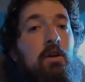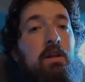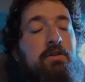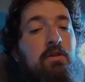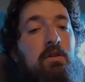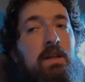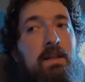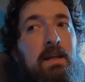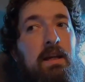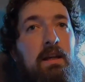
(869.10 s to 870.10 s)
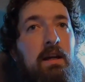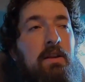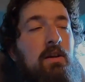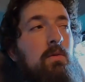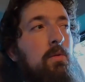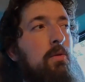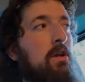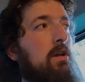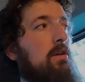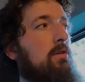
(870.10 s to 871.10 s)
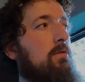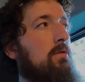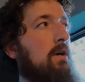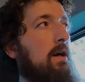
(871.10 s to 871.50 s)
They're not screwed in yet. I think what we're gonna do,